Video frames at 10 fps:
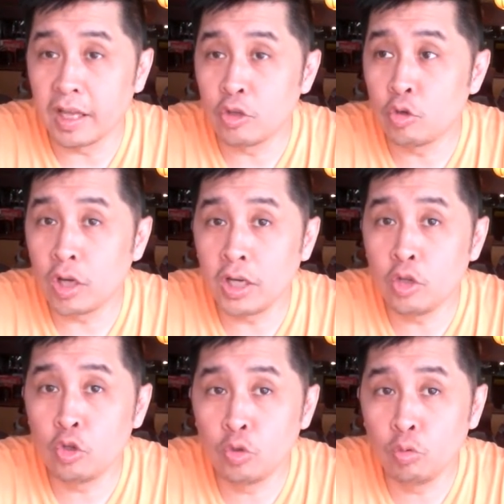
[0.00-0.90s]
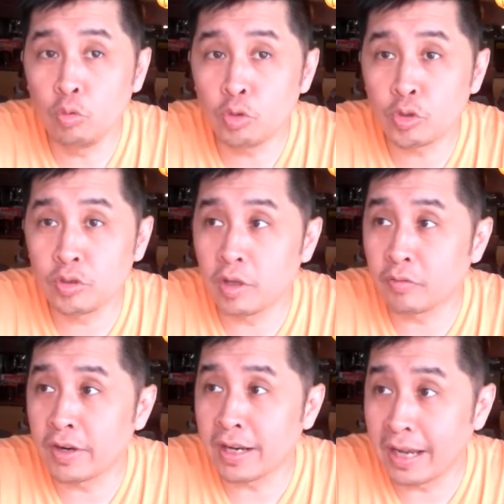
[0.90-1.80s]
They usually use
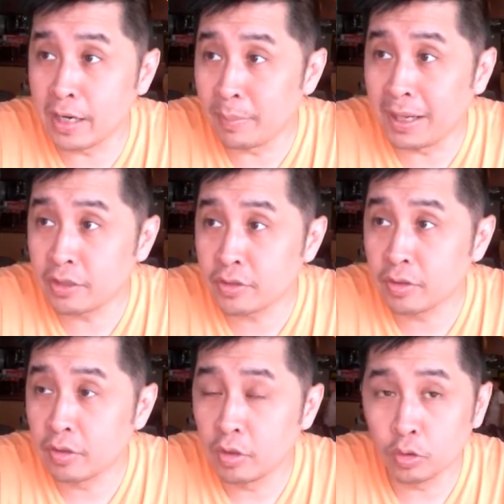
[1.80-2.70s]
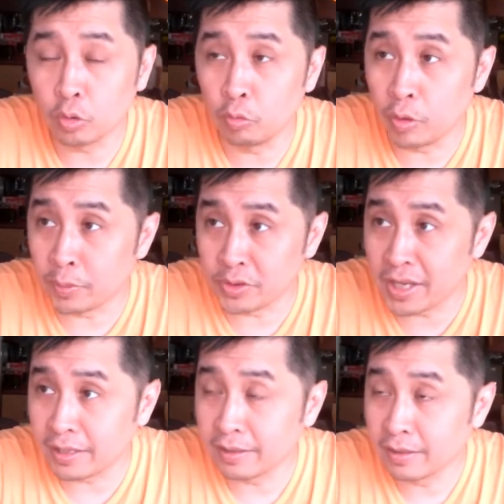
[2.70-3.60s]
different animals to
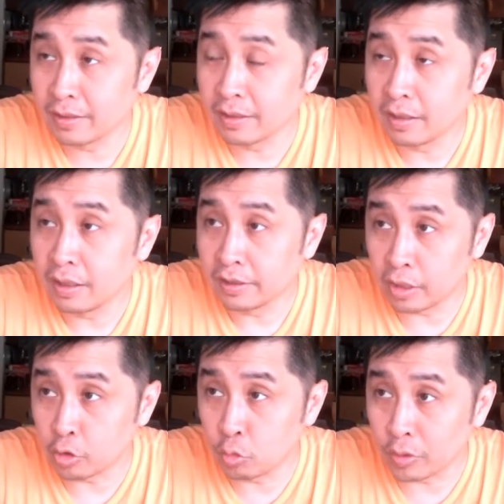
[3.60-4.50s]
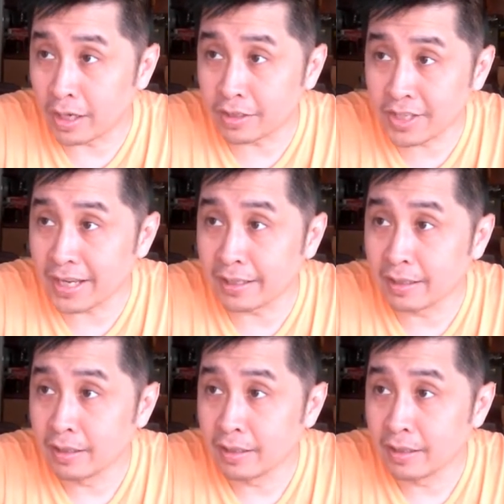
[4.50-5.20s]
represent their zodiac sign.